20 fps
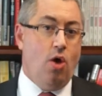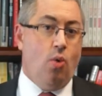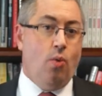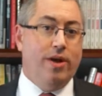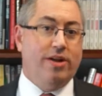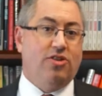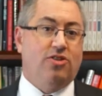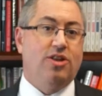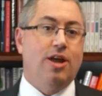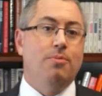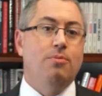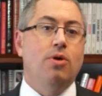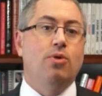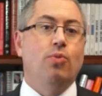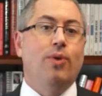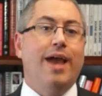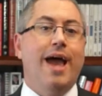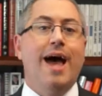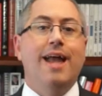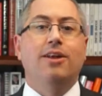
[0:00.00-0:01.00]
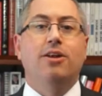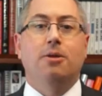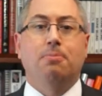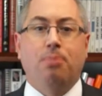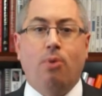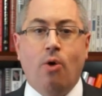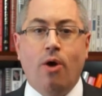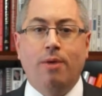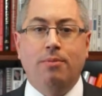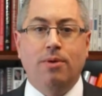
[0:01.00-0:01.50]
When someone we had an
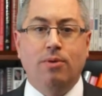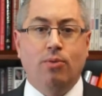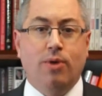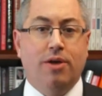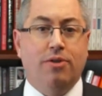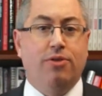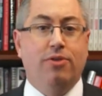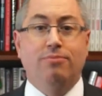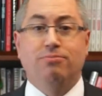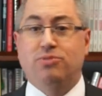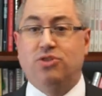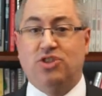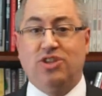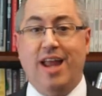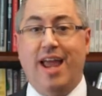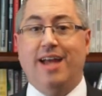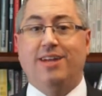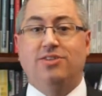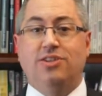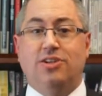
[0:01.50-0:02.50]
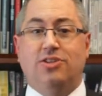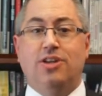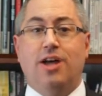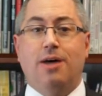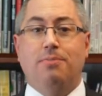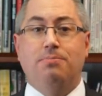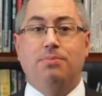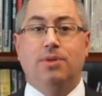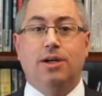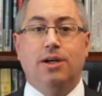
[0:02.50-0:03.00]
appointment with stands us
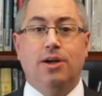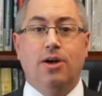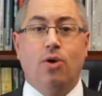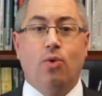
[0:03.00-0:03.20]
up,